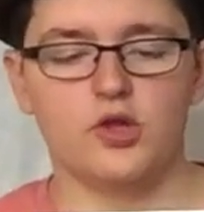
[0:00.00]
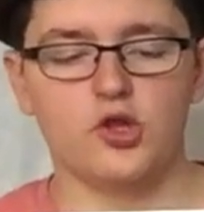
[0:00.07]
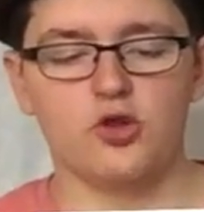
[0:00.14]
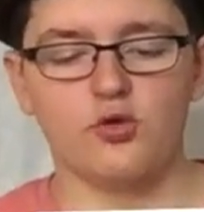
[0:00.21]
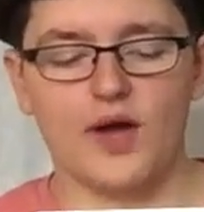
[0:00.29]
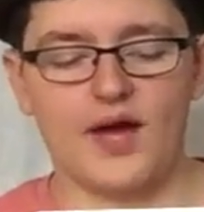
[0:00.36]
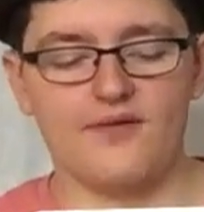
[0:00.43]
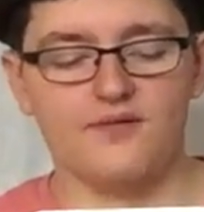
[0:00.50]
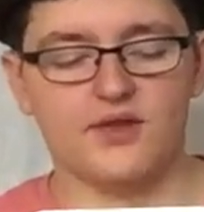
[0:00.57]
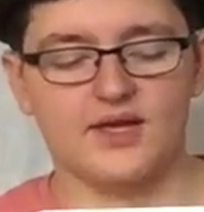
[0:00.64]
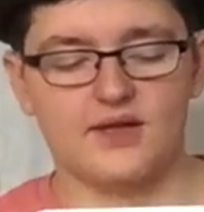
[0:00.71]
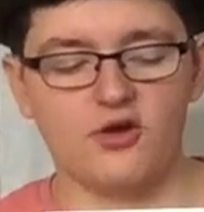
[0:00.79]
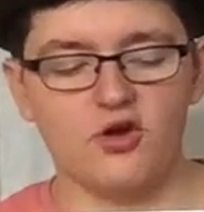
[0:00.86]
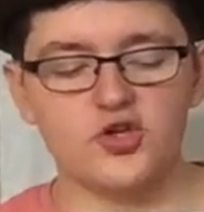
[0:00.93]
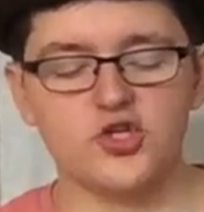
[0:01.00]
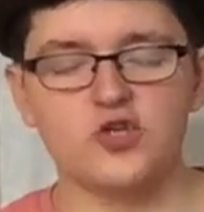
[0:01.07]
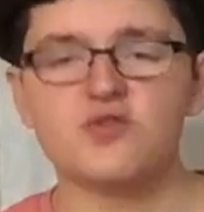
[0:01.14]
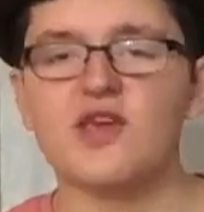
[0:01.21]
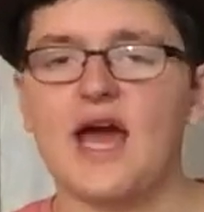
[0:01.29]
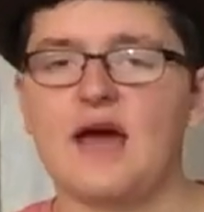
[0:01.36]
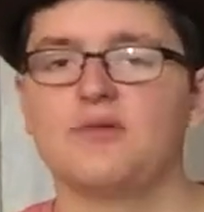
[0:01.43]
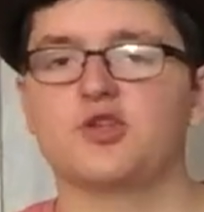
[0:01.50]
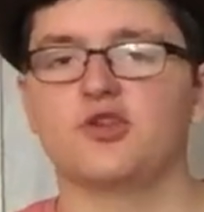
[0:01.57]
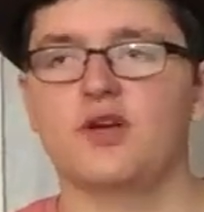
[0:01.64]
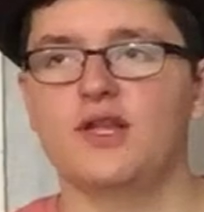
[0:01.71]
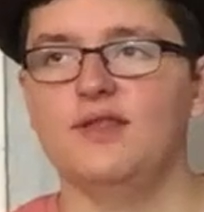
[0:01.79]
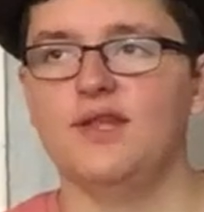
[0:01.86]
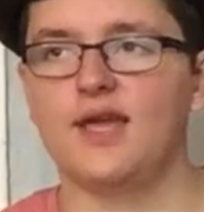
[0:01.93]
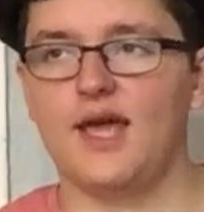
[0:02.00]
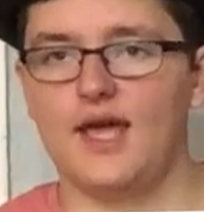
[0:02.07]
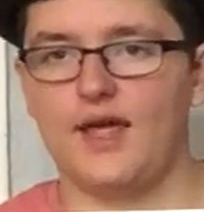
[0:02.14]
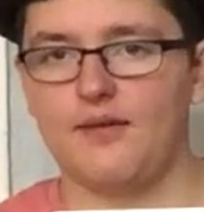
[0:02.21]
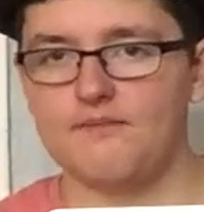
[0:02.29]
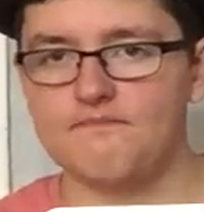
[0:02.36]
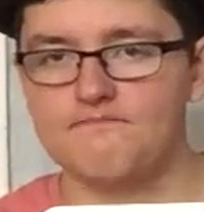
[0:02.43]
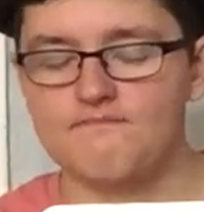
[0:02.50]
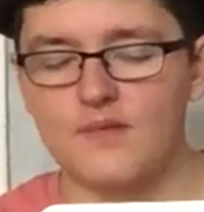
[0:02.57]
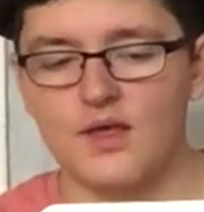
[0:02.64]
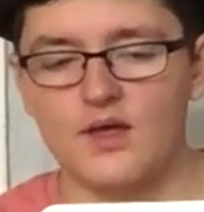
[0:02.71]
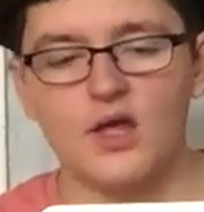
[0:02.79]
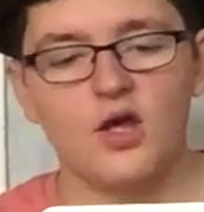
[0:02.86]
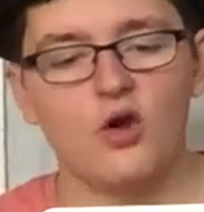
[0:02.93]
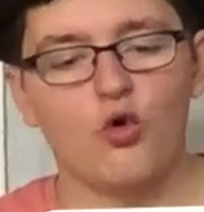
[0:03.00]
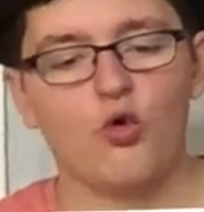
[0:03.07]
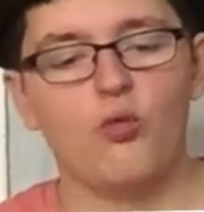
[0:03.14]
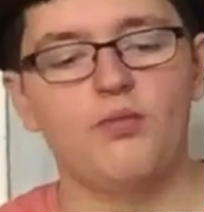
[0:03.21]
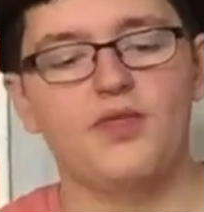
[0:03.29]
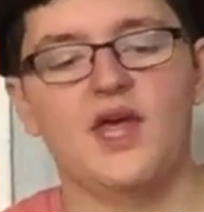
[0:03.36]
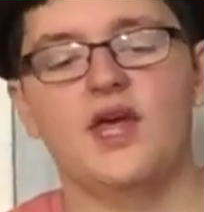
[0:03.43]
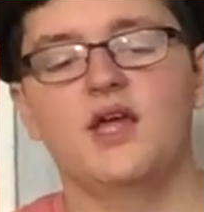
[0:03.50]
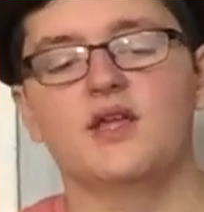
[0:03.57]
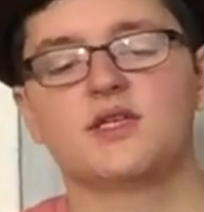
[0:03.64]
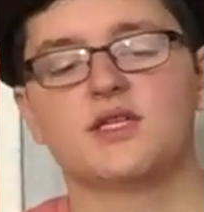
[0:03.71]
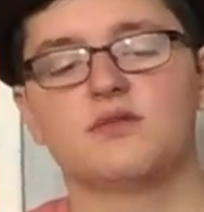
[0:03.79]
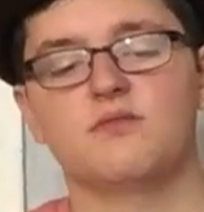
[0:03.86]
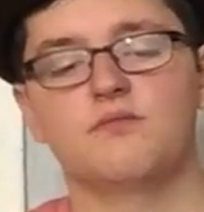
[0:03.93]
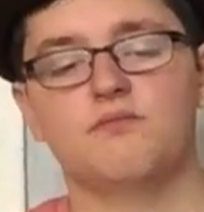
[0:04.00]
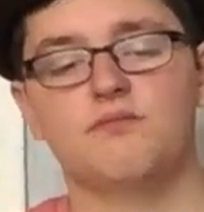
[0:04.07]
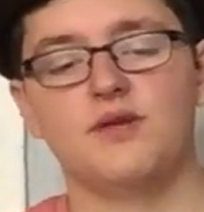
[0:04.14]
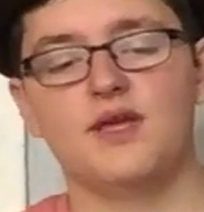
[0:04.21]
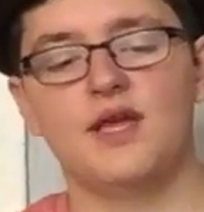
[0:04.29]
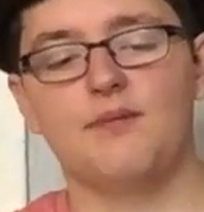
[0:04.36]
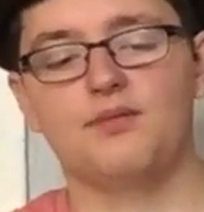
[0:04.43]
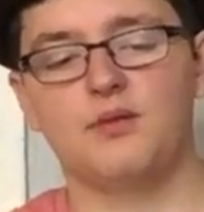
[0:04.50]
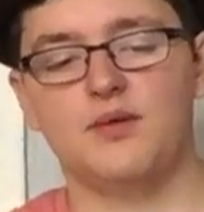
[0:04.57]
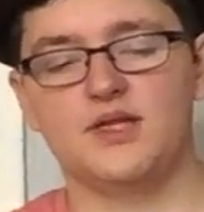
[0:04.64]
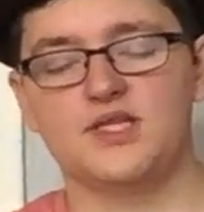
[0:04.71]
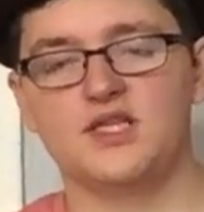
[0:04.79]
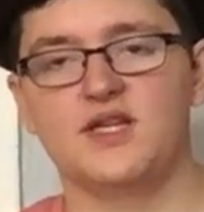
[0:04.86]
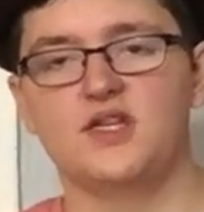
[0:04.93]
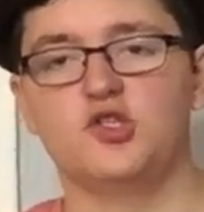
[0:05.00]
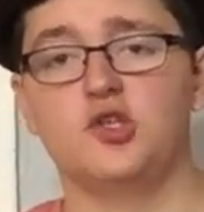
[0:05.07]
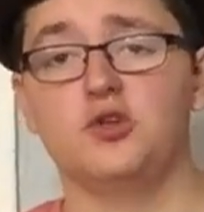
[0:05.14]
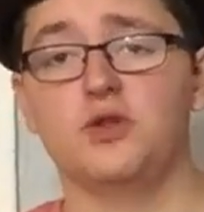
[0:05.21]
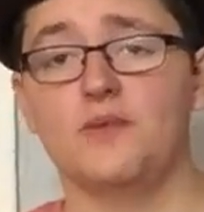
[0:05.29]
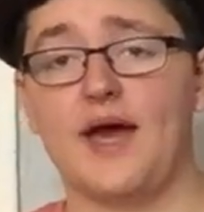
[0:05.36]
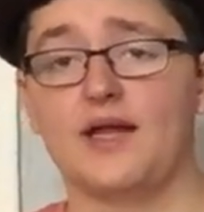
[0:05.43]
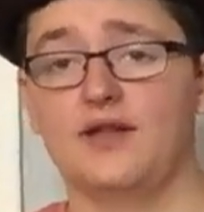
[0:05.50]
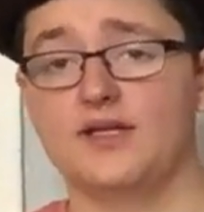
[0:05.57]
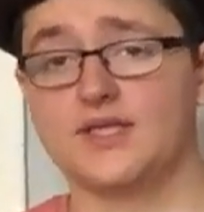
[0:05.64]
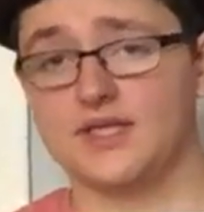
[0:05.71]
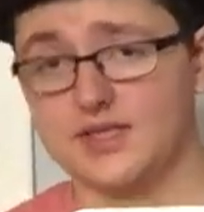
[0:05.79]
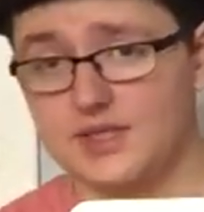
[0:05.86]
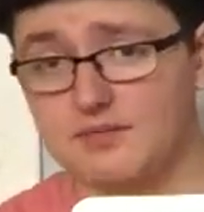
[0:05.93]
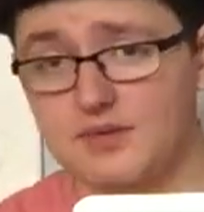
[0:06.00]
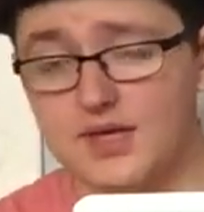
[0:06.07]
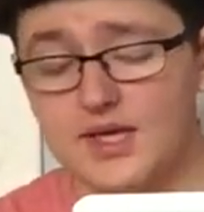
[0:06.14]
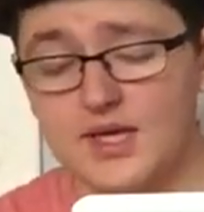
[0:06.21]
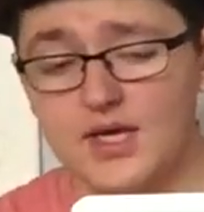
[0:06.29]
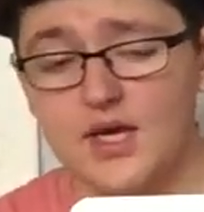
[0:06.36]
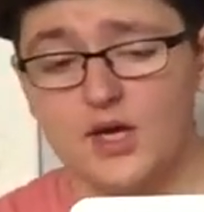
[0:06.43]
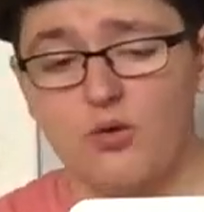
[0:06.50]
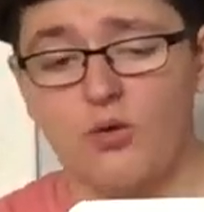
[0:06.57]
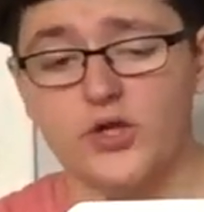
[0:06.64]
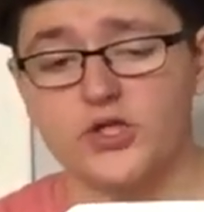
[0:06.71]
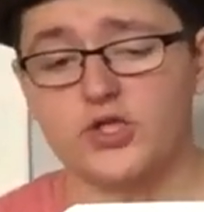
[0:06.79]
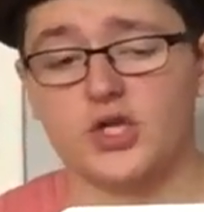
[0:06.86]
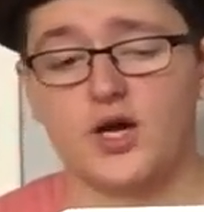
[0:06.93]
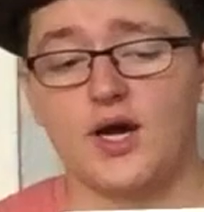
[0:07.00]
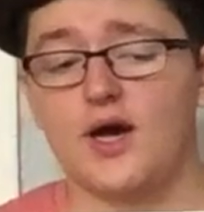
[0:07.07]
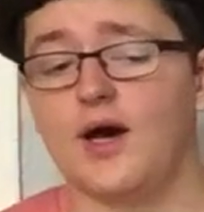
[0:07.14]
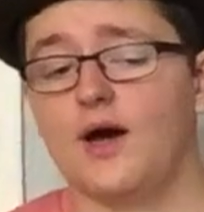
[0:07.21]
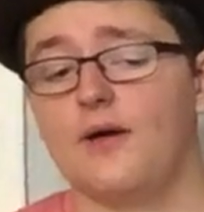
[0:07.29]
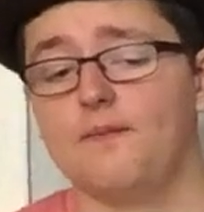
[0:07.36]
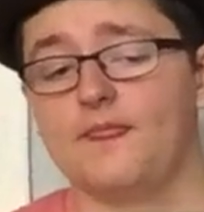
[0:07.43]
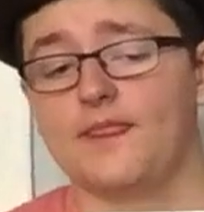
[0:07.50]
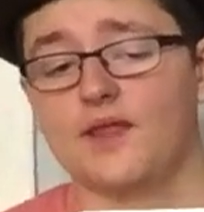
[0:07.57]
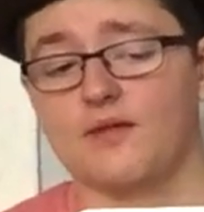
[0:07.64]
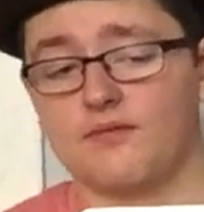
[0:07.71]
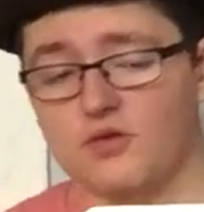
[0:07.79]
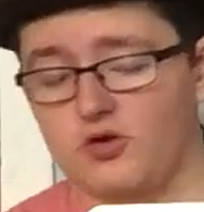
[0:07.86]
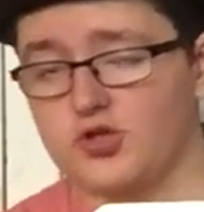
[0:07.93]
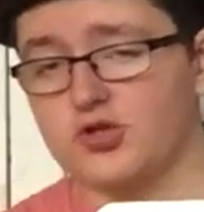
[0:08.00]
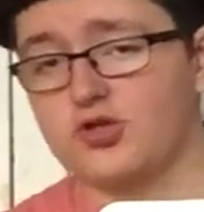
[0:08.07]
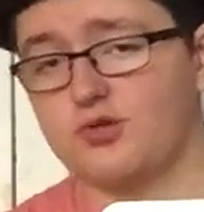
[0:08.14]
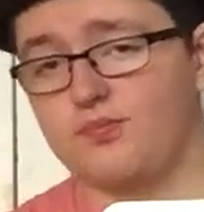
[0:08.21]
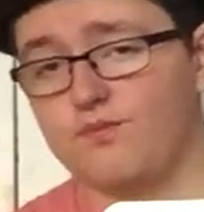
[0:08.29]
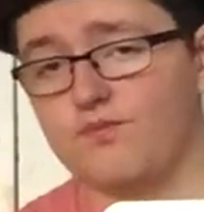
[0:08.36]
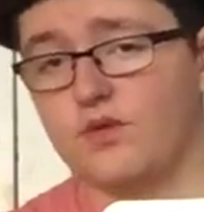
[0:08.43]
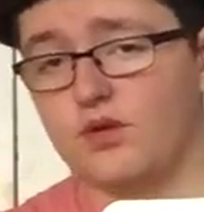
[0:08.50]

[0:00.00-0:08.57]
You have the ghosts you capture in the game will thus be implemented into the battling system, which the creatures you